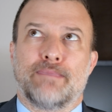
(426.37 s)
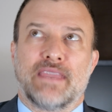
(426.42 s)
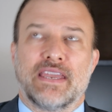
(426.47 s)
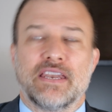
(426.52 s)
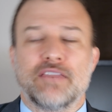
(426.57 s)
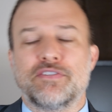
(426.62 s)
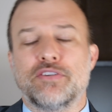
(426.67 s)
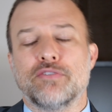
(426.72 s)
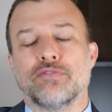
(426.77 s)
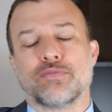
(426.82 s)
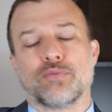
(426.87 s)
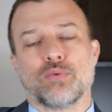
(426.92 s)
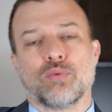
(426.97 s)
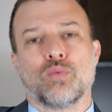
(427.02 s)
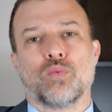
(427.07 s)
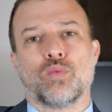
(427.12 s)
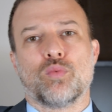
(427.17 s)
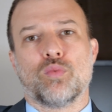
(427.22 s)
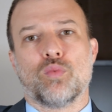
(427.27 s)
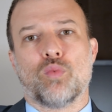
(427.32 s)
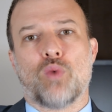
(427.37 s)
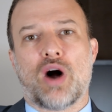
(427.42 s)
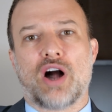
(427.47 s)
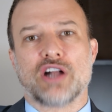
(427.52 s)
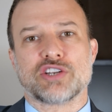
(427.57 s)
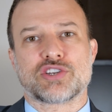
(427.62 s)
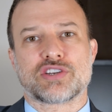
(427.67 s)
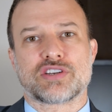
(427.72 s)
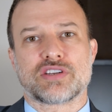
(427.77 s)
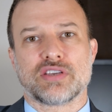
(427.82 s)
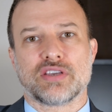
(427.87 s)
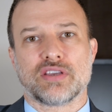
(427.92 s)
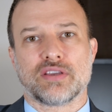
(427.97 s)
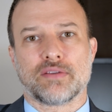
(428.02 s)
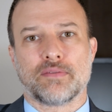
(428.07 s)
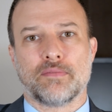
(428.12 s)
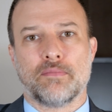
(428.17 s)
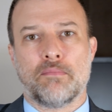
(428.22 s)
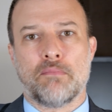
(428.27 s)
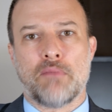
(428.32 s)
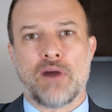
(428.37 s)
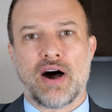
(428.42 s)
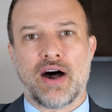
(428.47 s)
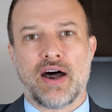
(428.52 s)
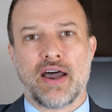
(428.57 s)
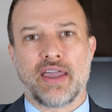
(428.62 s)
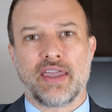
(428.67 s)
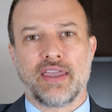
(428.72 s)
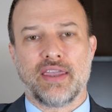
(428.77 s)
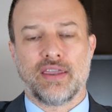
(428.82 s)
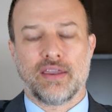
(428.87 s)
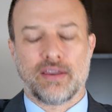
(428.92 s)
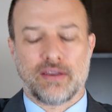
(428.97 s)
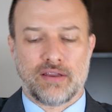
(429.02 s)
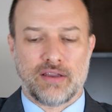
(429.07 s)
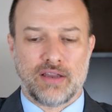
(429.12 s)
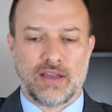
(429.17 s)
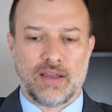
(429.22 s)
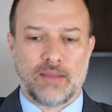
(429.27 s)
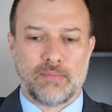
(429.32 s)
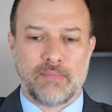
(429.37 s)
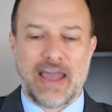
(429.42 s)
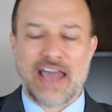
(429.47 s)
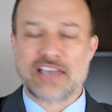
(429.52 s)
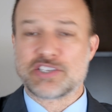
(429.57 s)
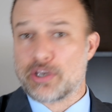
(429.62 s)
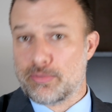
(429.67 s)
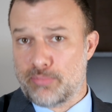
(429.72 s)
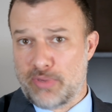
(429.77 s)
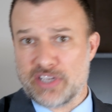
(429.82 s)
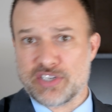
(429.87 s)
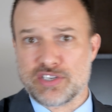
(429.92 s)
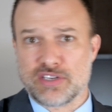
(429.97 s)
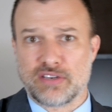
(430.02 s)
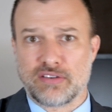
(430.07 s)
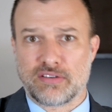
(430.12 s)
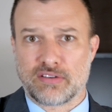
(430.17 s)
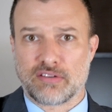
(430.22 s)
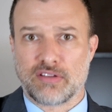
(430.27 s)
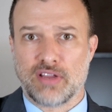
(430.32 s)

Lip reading: And if you've watched my master budget